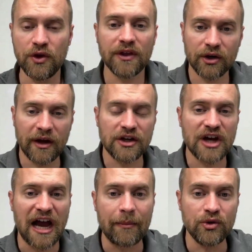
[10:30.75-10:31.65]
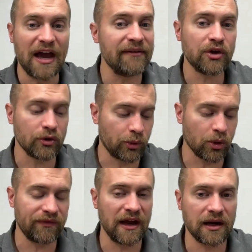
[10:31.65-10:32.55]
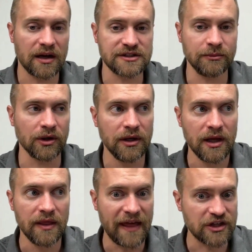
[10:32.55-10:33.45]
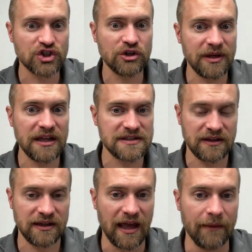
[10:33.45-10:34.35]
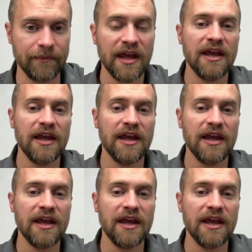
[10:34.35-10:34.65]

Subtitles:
you've done a great job and you have good rapport with that customer, that should be an easy thing to get.